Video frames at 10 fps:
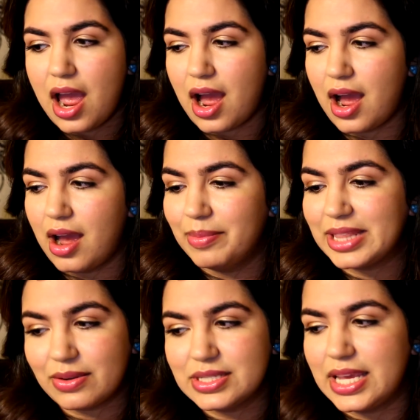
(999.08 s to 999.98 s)
But
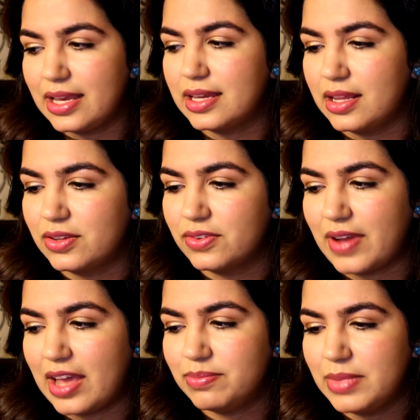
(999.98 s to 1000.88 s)
that would take another
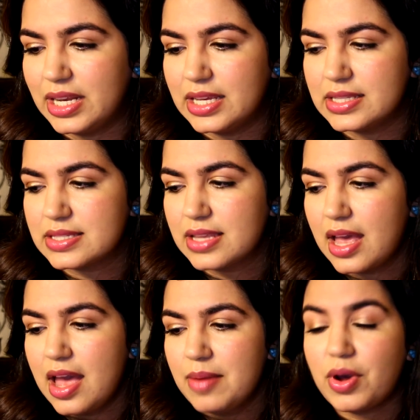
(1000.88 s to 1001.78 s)
5 minutes.
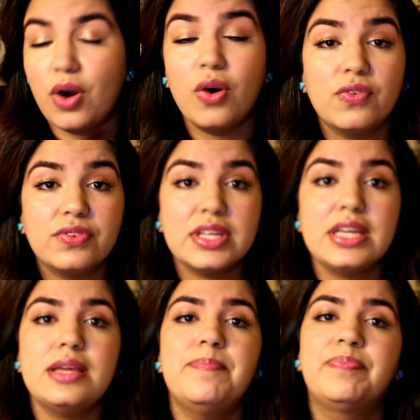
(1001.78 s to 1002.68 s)
But
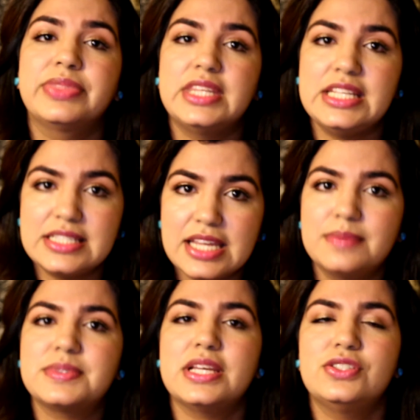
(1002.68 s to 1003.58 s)
hopefully these
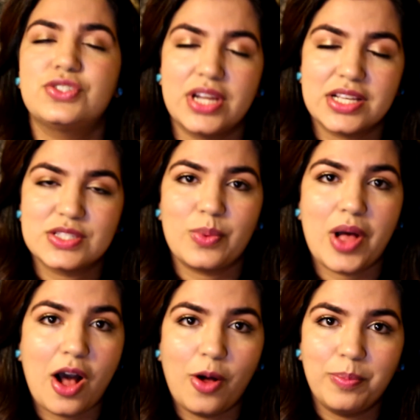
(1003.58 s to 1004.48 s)
tips and tricks will
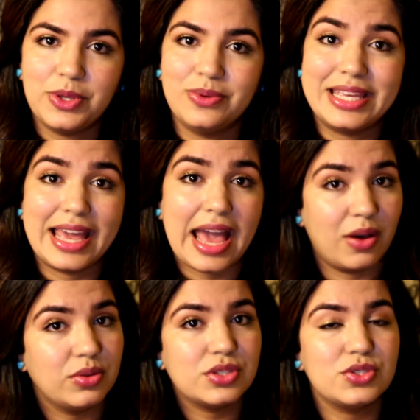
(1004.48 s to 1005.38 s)
help you get
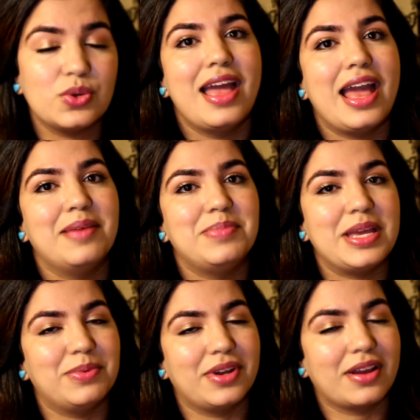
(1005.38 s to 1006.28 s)
out the door and be
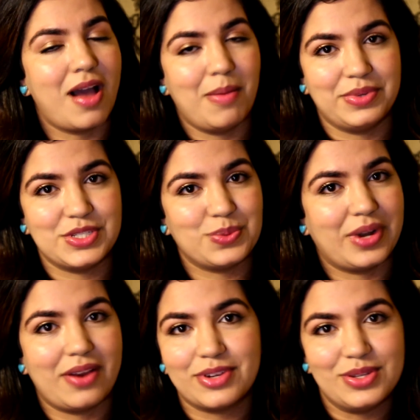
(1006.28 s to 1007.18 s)
able to accomplish
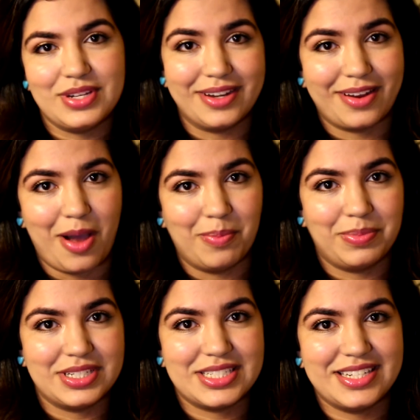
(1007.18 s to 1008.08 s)
whatever you need to
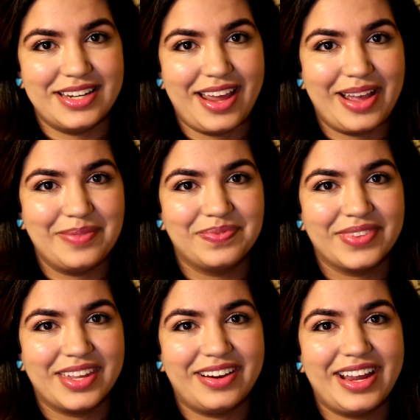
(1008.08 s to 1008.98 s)
accomplish today.
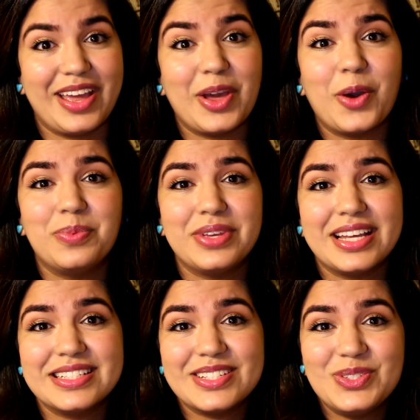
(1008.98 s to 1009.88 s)
All right, I hope you
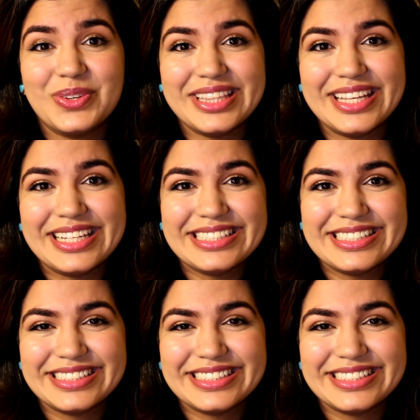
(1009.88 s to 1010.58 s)
guys enjoyed this.